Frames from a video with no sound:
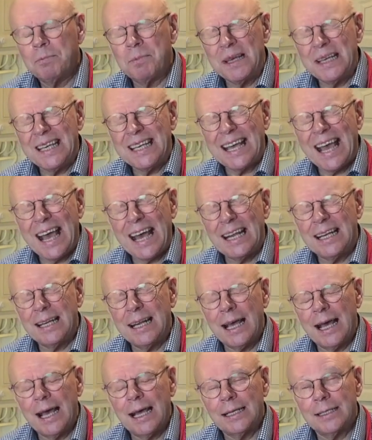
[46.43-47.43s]

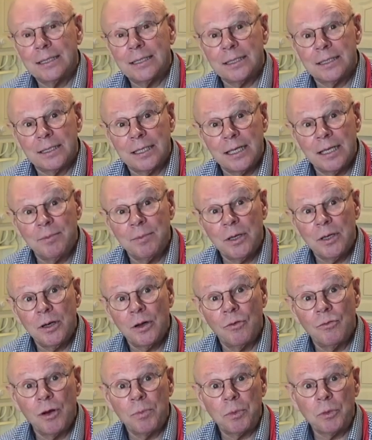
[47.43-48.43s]
Pecan and
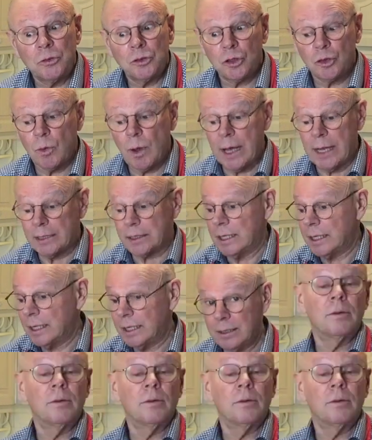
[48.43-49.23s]
cinnamon ripple squares.